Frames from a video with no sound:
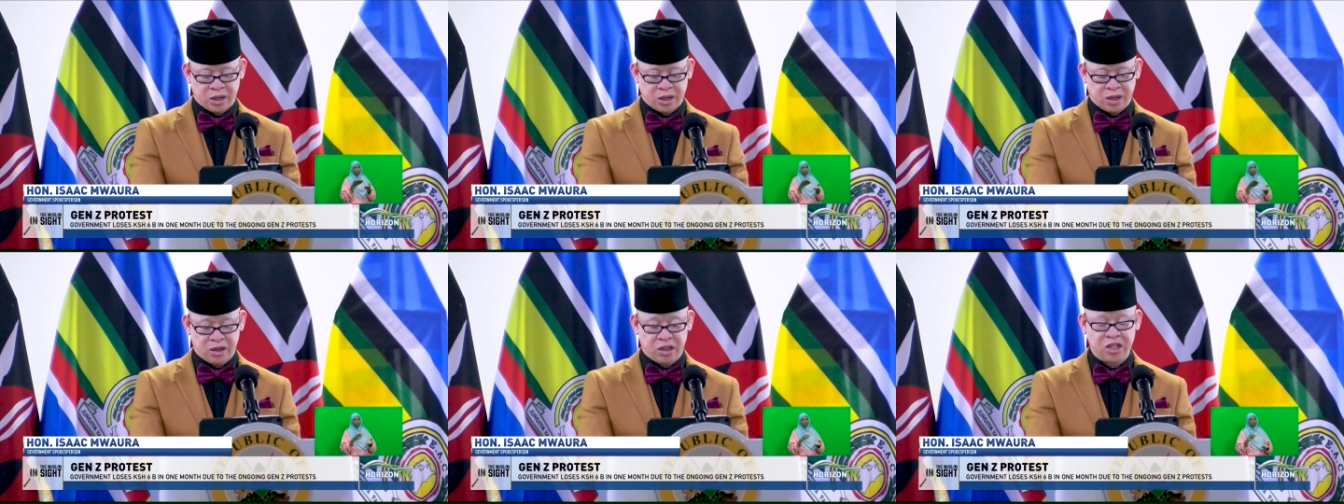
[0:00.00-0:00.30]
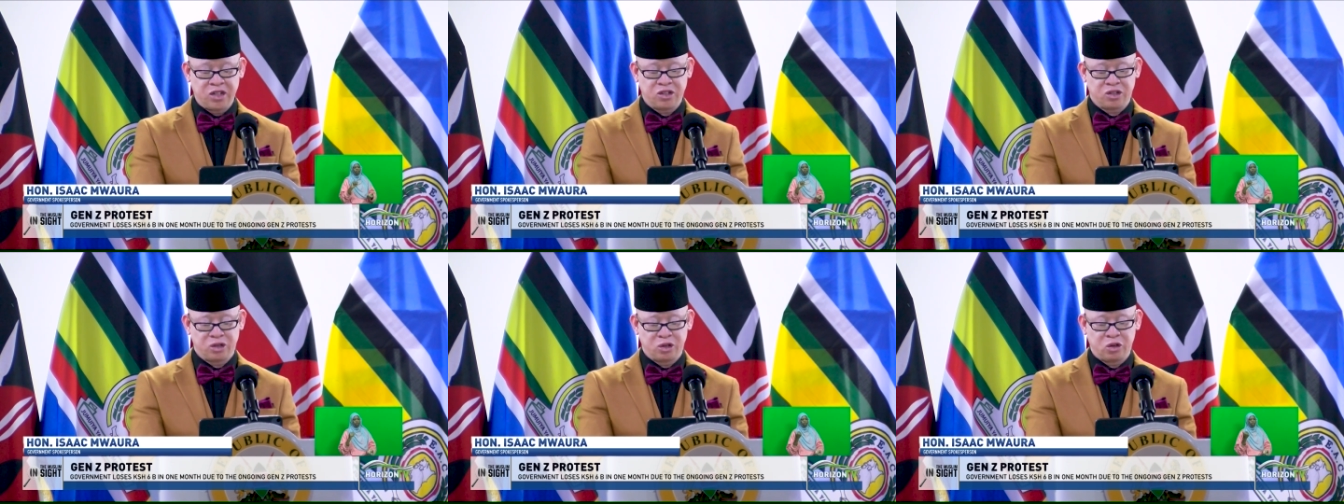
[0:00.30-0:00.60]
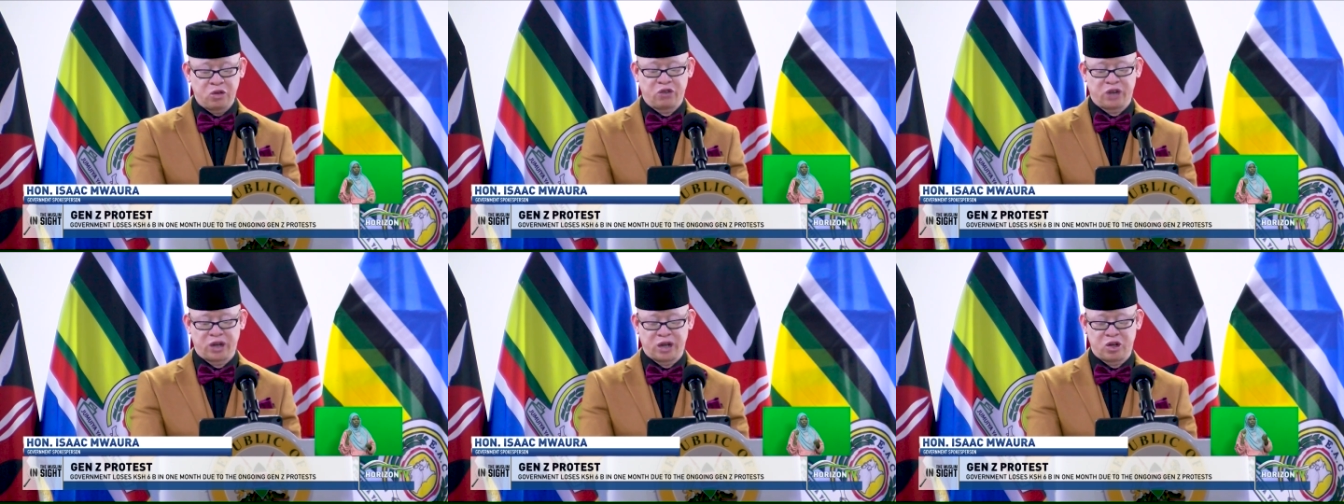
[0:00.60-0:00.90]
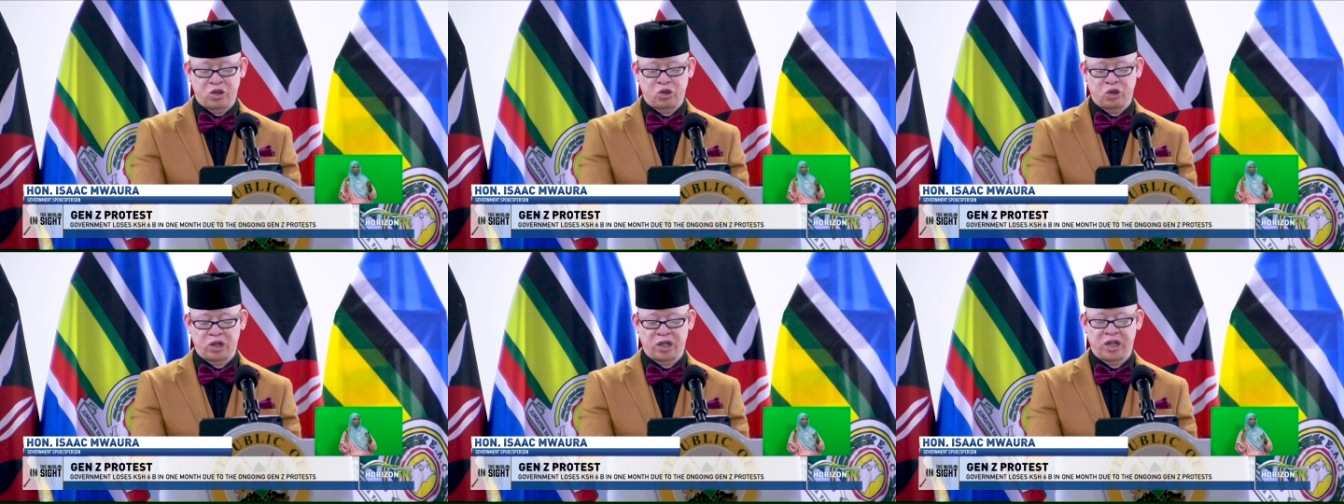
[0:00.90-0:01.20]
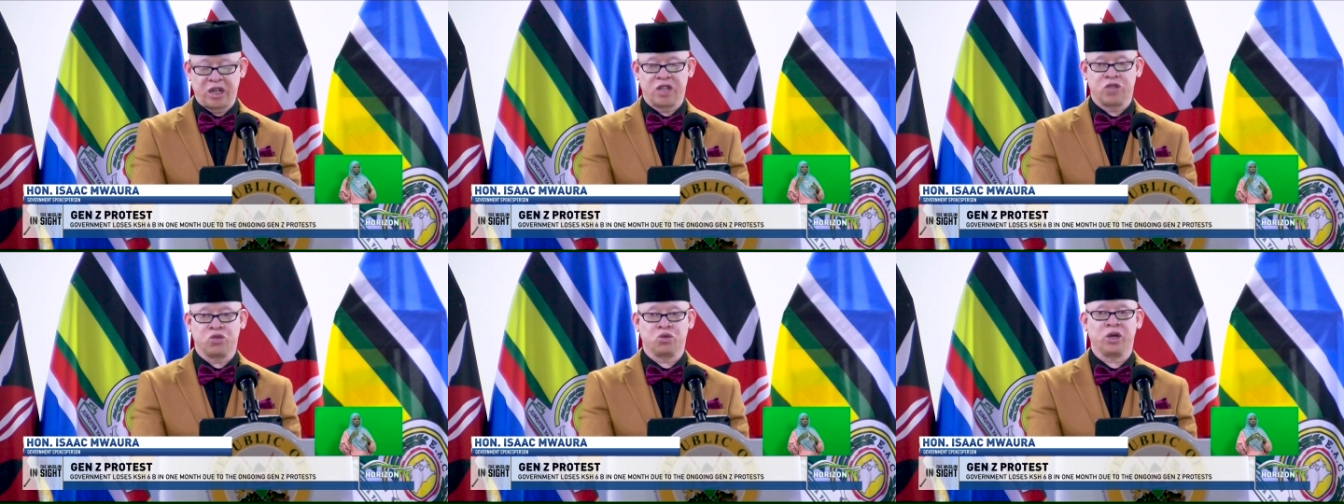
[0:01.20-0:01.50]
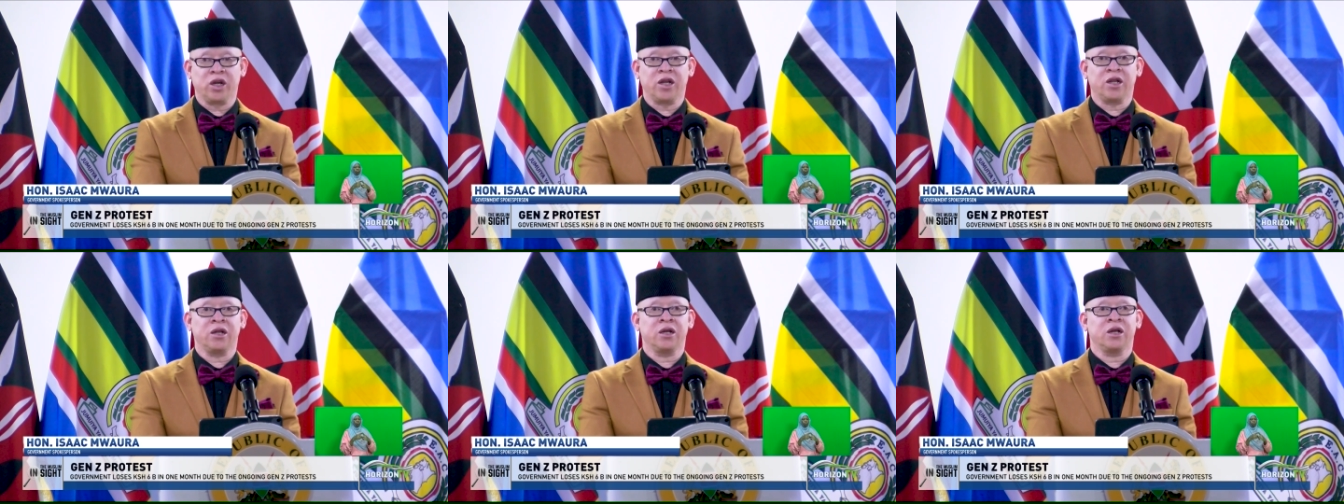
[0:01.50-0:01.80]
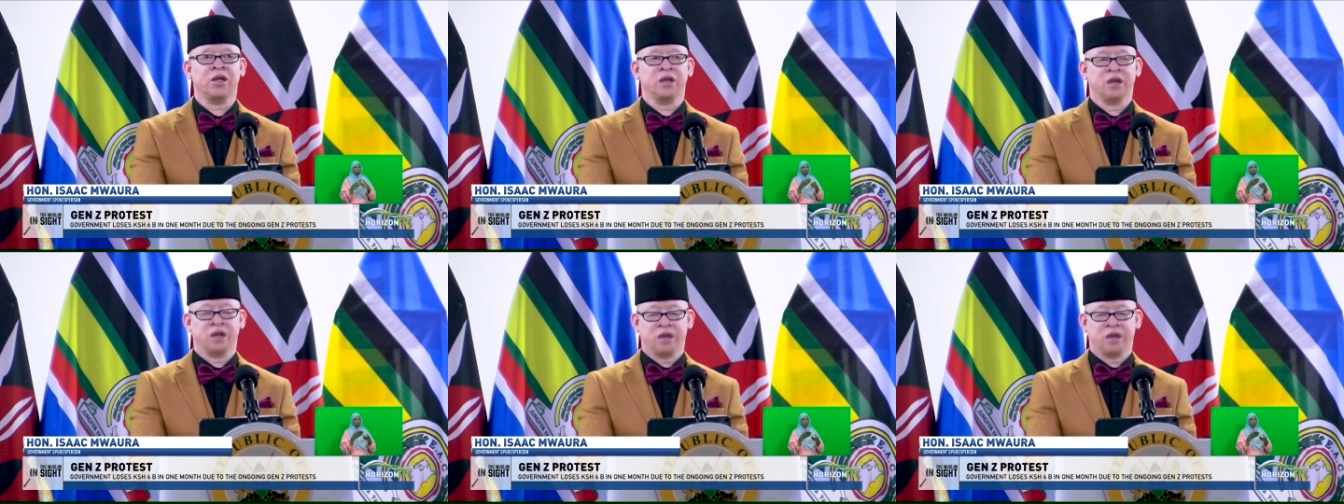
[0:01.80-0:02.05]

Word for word: in this new financial year as well.